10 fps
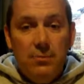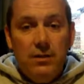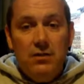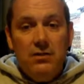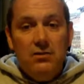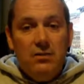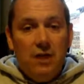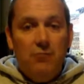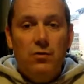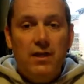Because
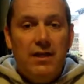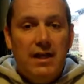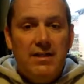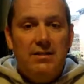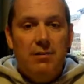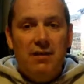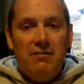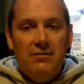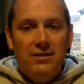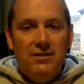time quickly gets the better
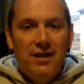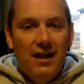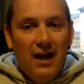of us.